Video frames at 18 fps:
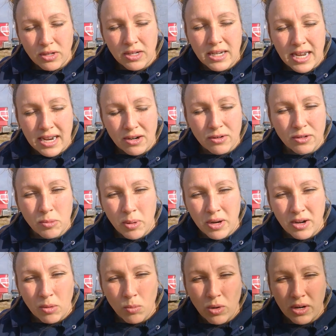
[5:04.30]
containers
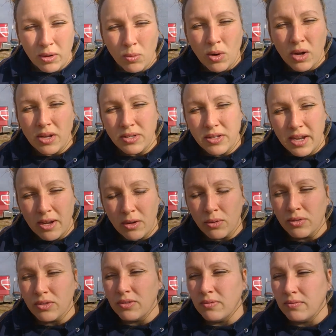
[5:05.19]
depending on what it was,
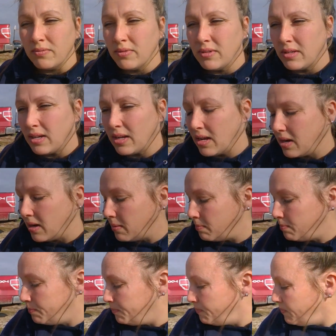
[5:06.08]
nails and,
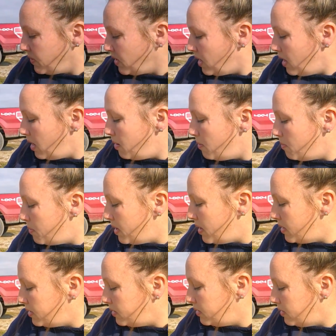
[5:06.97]
um,
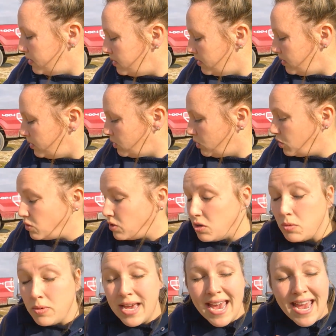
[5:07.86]
but so
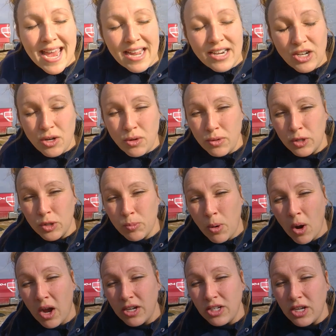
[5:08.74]
you can do this
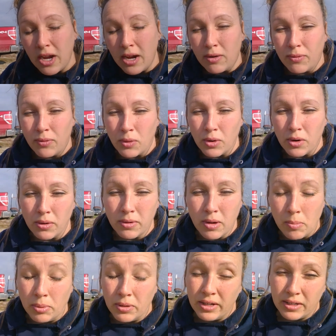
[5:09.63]
project for
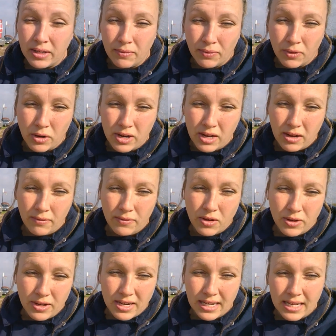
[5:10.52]
completely free if
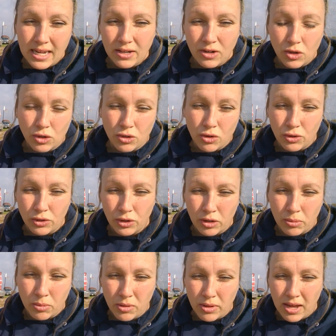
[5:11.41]
you can get your screws and
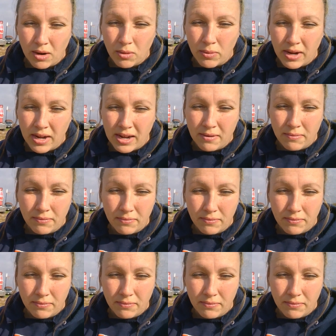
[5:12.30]
lumber that way